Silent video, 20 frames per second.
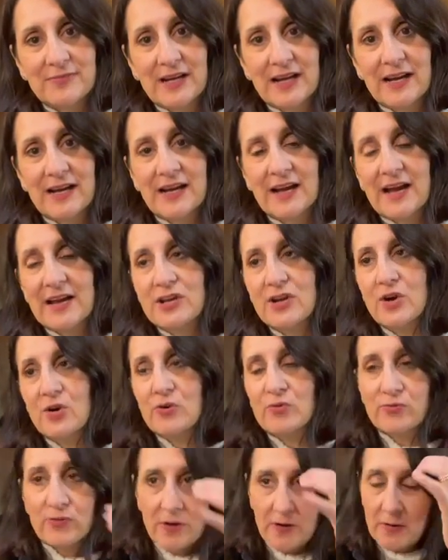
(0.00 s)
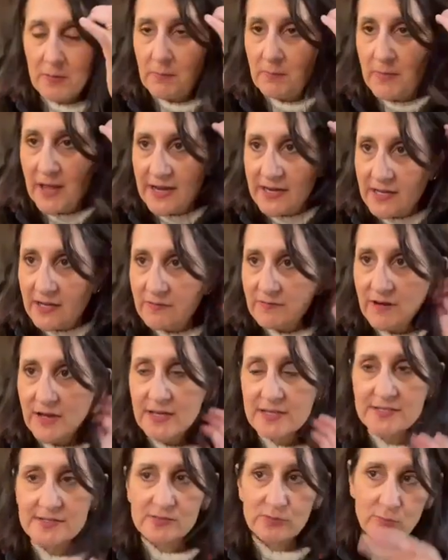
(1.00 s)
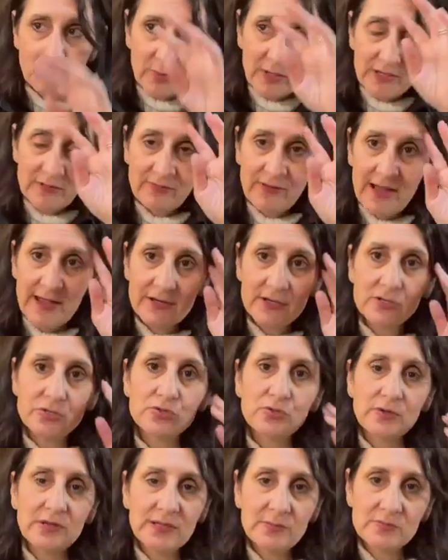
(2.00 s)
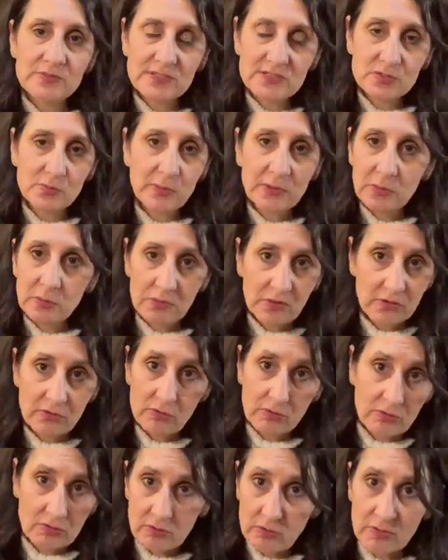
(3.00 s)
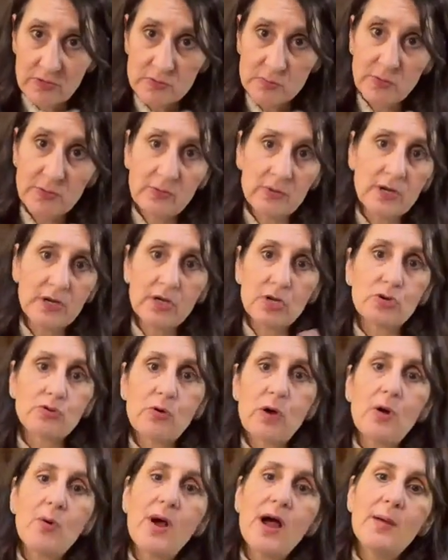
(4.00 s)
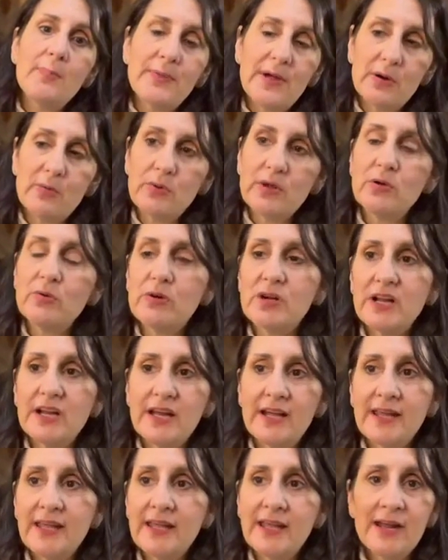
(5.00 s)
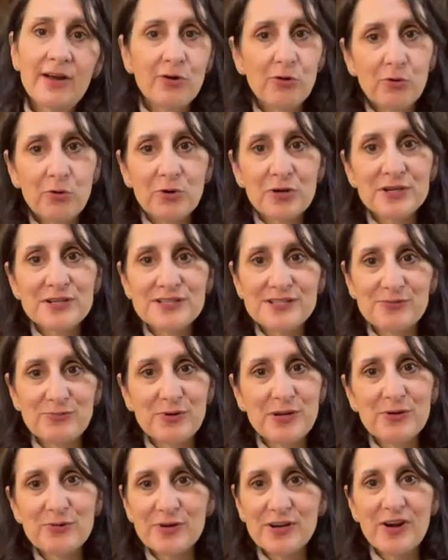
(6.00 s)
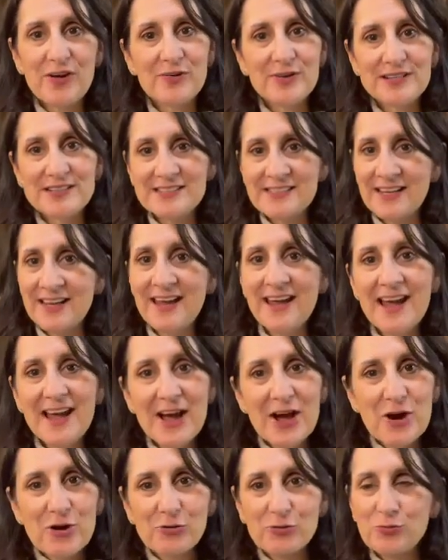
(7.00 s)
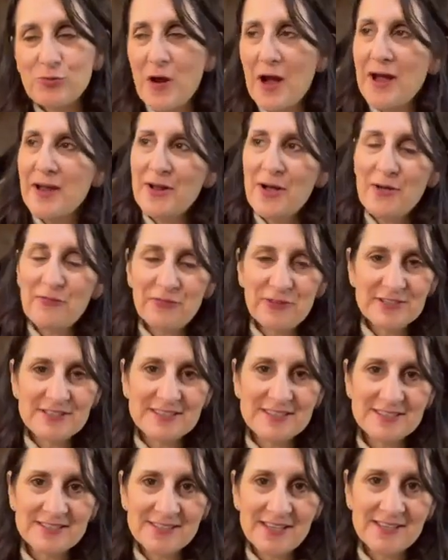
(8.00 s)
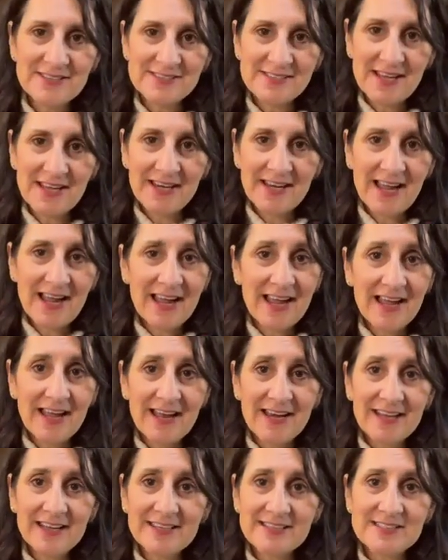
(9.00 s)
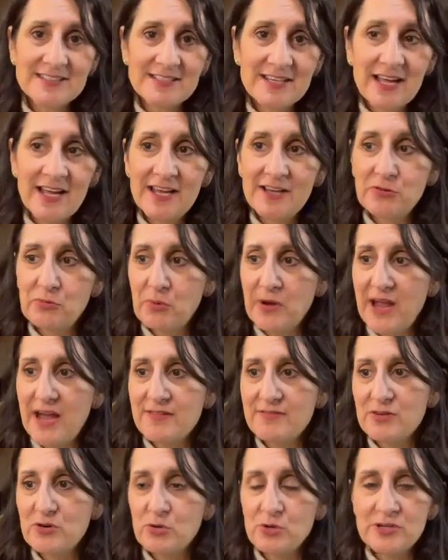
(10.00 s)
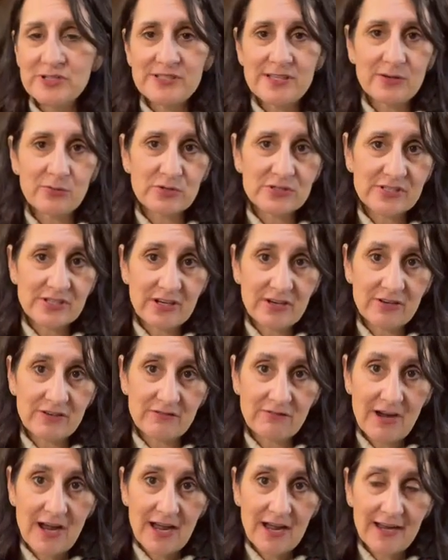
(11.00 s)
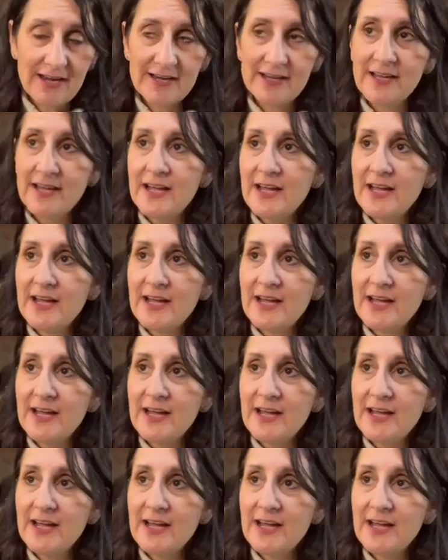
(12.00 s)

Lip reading: I know for many of us, we've had to dream since we were little girls. We were going to grow up and we were going to get a horse and we were going to ride off into the sunset. And instead, we have a horse that we're scared to ride.